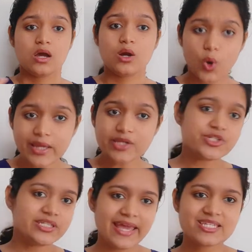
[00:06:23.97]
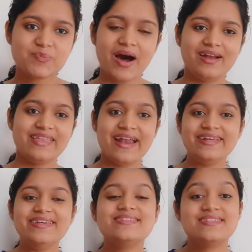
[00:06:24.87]
going to the next part, that
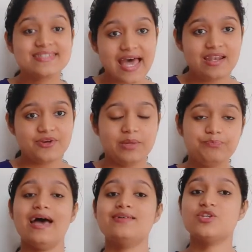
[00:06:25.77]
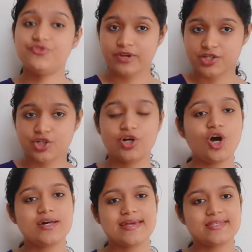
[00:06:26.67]
is the salary. As a fresher
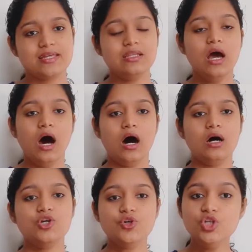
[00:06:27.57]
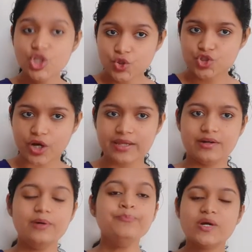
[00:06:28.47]
or as an, you know, new
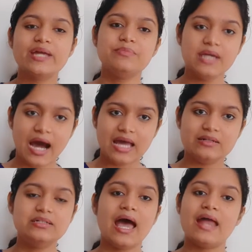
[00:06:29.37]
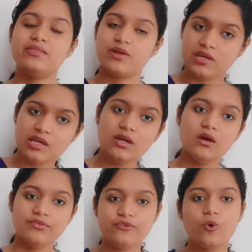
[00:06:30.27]
joiner, who can be hired at 3,
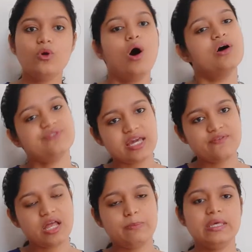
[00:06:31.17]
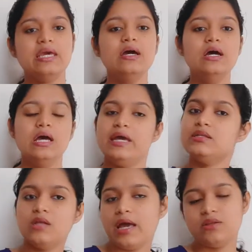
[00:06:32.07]
4 or 5 LPA
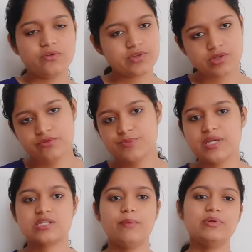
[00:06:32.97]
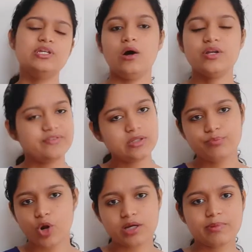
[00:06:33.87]
in any of the service-based company or even the
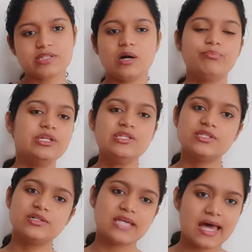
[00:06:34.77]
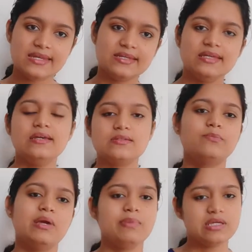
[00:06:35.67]
product-based companies, the salary
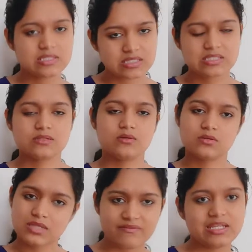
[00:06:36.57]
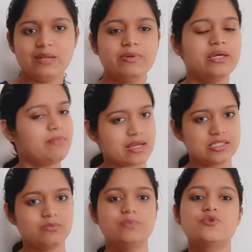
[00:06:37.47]
may be 6-7 LPA
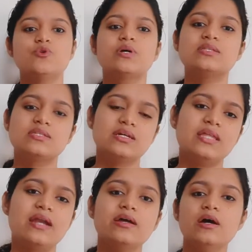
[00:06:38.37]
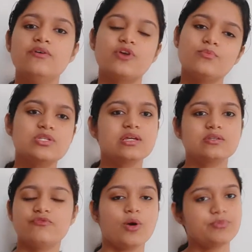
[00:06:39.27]
maximum. So you can say that from
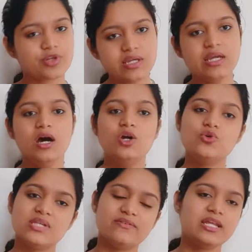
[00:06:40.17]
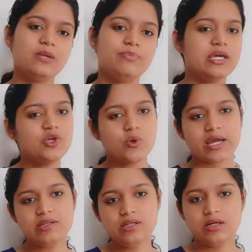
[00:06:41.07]
3 to 7 LPA you
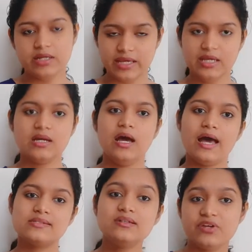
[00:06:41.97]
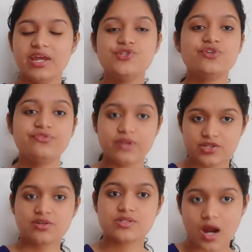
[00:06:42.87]
can take as the range of
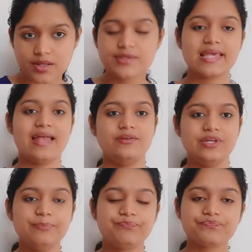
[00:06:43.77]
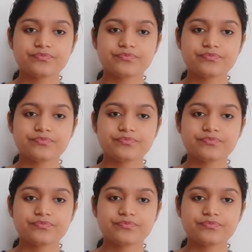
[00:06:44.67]
fresher starting salary